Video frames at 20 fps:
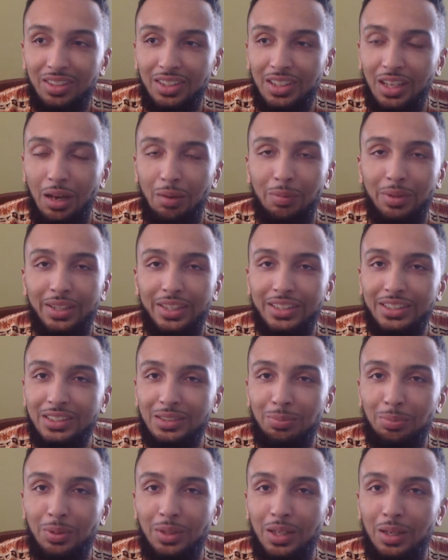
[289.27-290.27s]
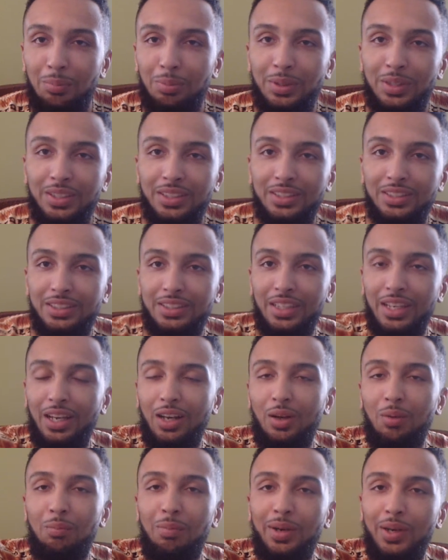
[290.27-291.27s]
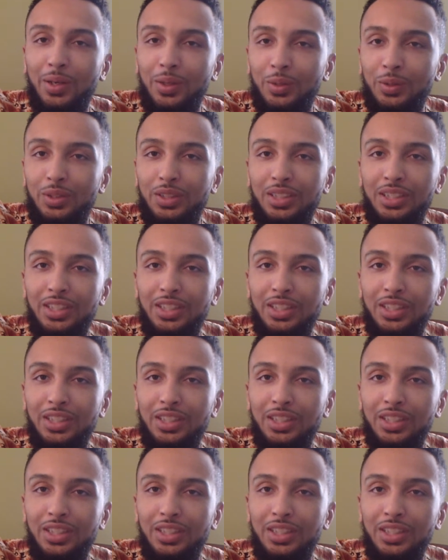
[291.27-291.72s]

Cummings put up his elbow,